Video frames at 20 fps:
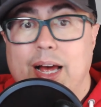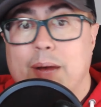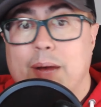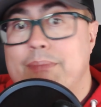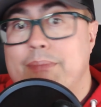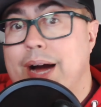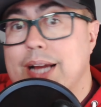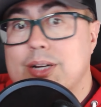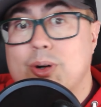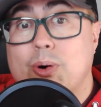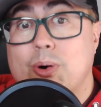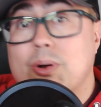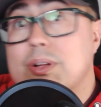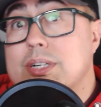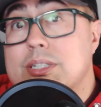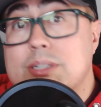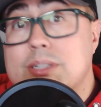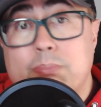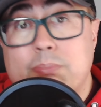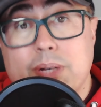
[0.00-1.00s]
My goal
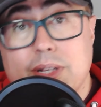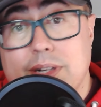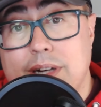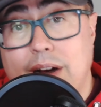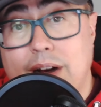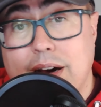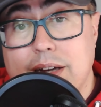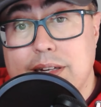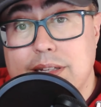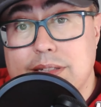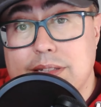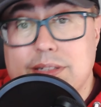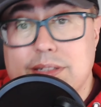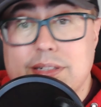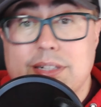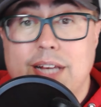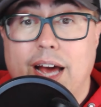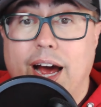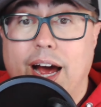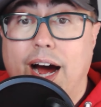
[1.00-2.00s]
is to build an
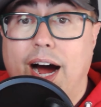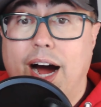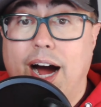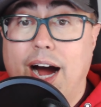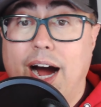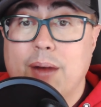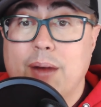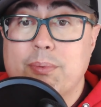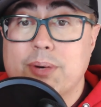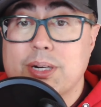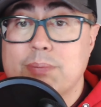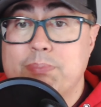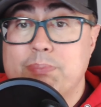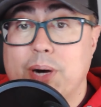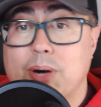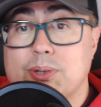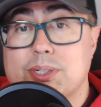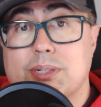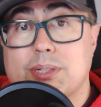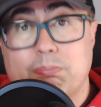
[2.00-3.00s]
audience. I want to
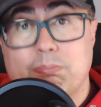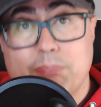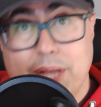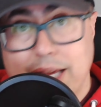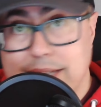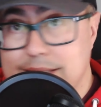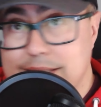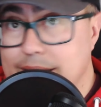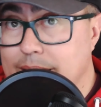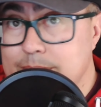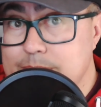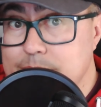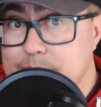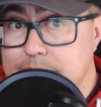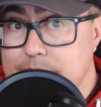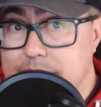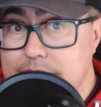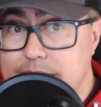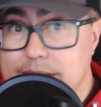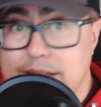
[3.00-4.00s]
post blank times a
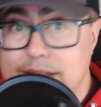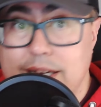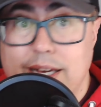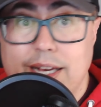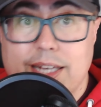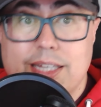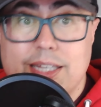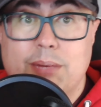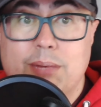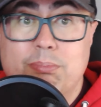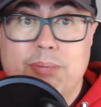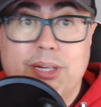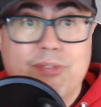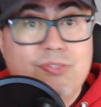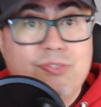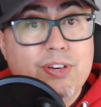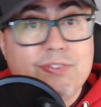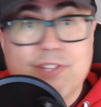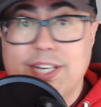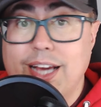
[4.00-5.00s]
week. Give me
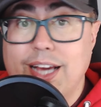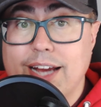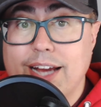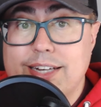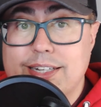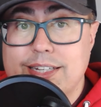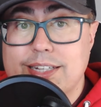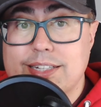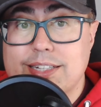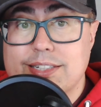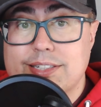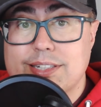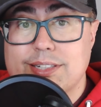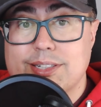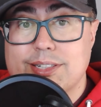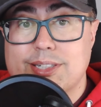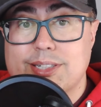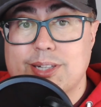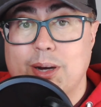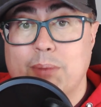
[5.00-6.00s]
50 ideas,
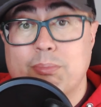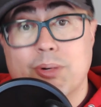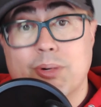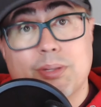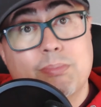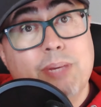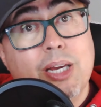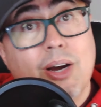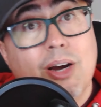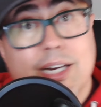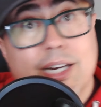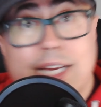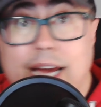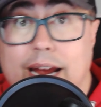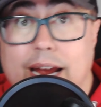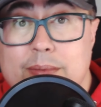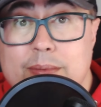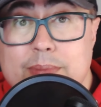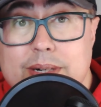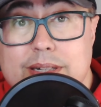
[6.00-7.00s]
some with me on
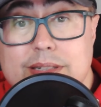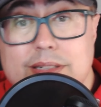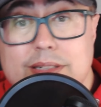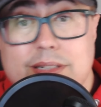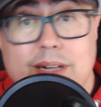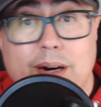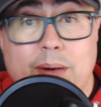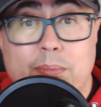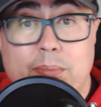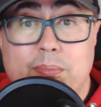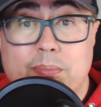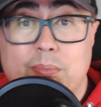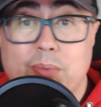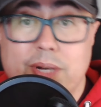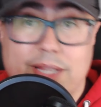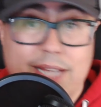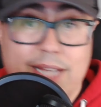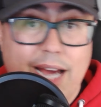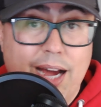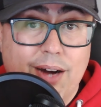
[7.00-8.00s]
camera, some
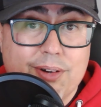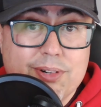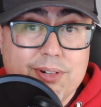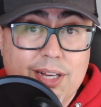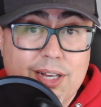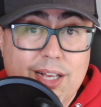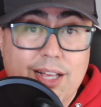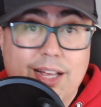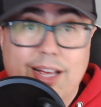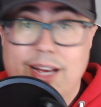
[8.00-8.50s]
without.